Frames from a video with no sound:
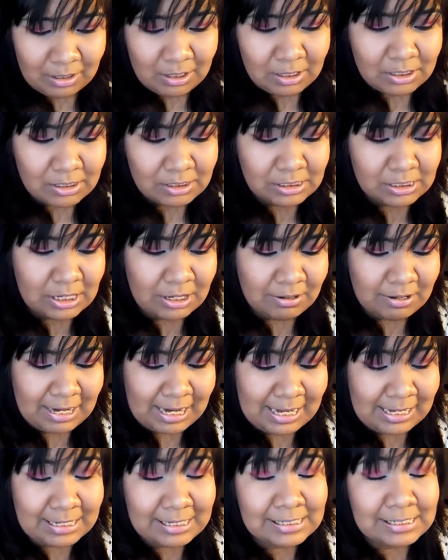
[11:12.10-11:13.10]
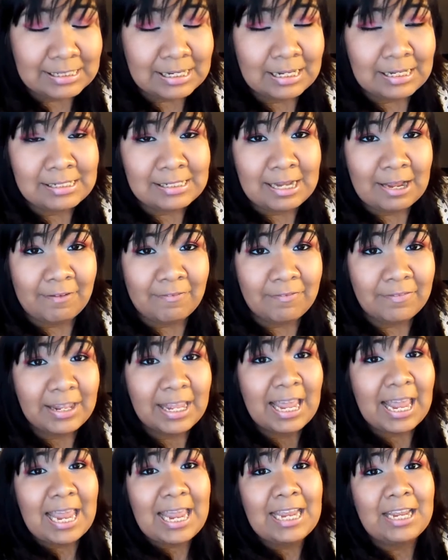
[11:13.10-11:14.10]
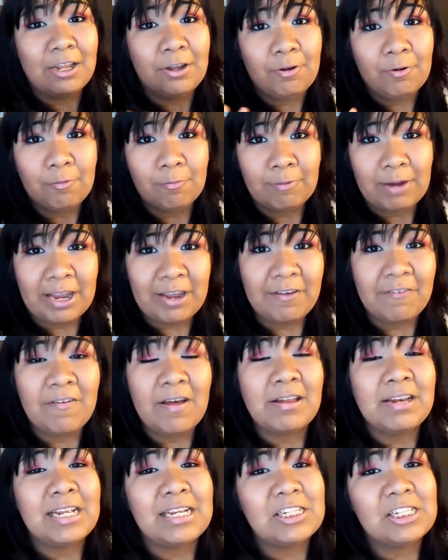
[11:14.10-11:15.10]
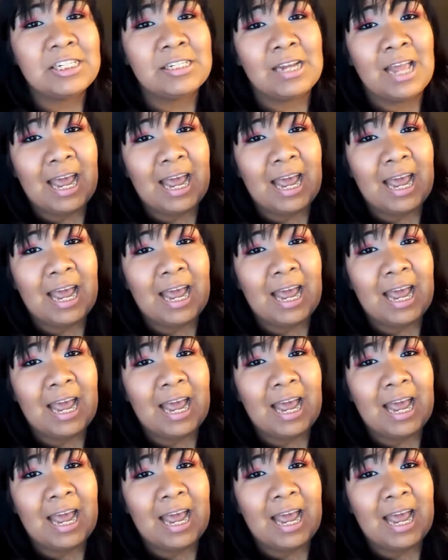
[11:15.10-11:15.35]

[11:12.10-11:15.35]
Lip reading: So it is definitely a great foundation.